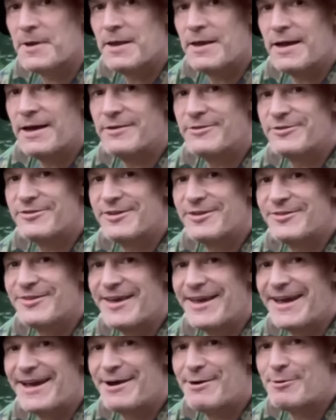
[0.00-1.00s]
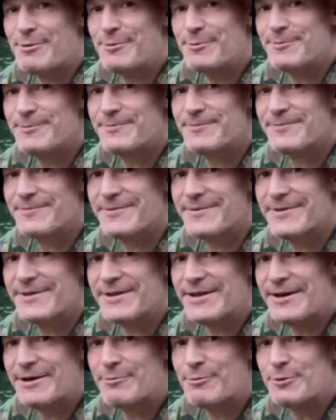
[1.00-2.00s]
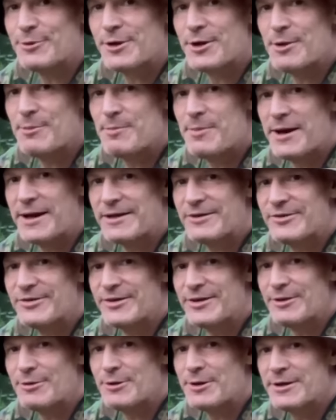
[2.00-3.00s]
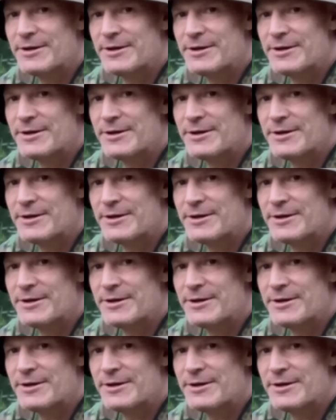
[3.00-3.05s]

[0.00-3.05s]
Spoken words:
and sit it out, and I will come back to you